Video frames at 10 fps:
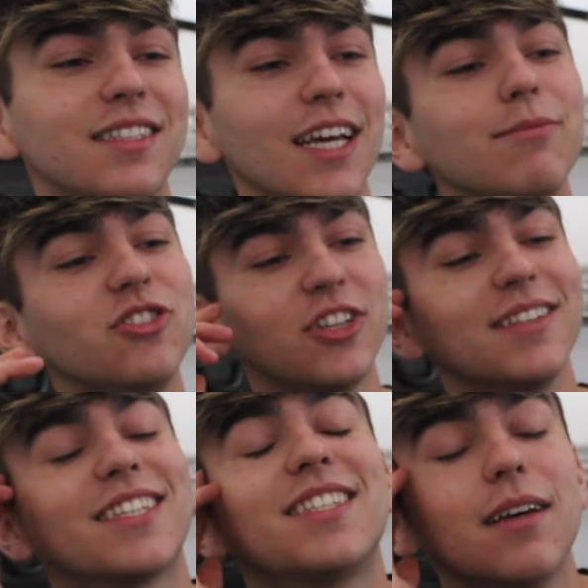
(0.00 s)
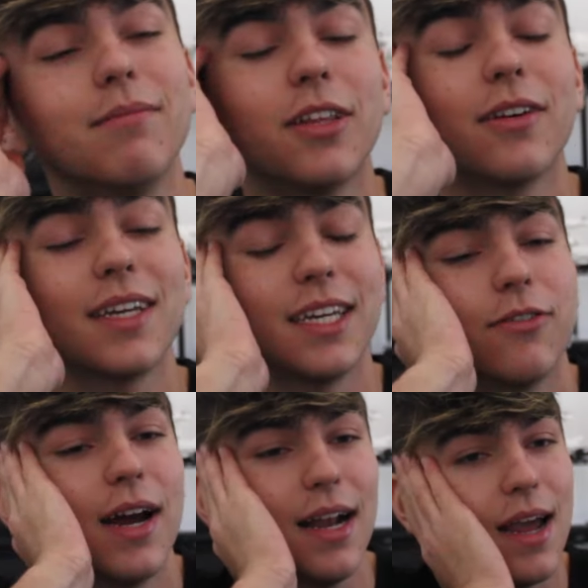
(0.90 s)
the same shit to some other
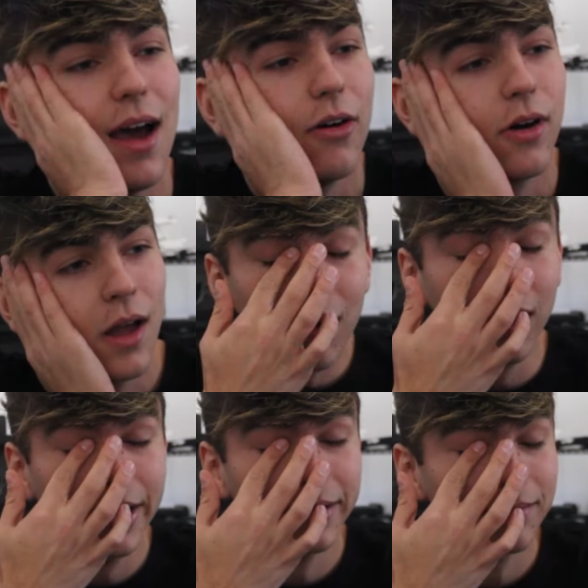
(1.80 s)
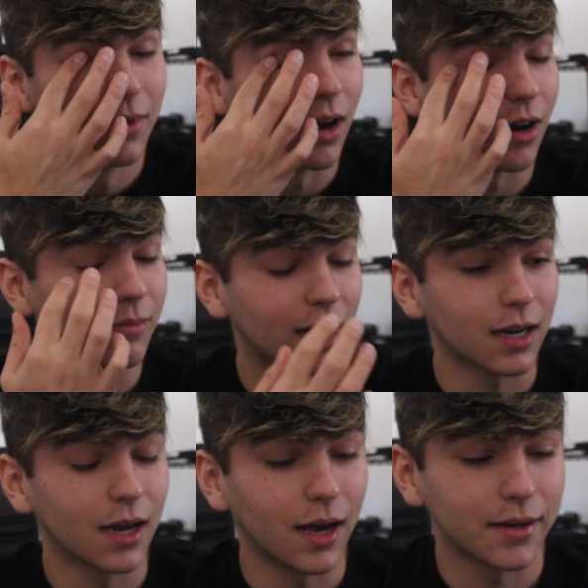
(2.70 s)
kid right now. Oh my
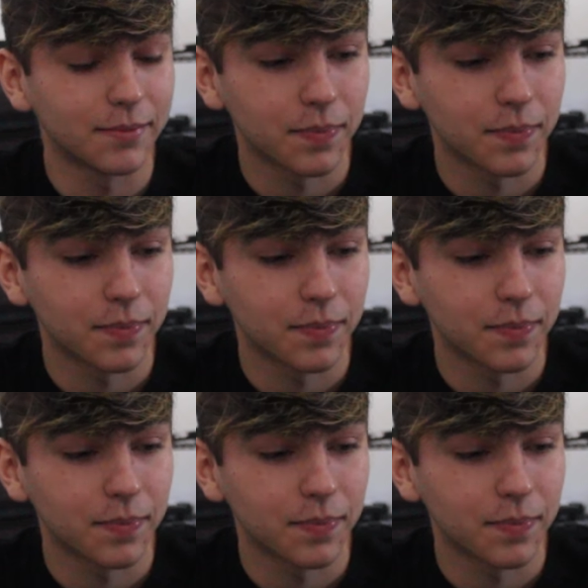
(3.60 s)
god.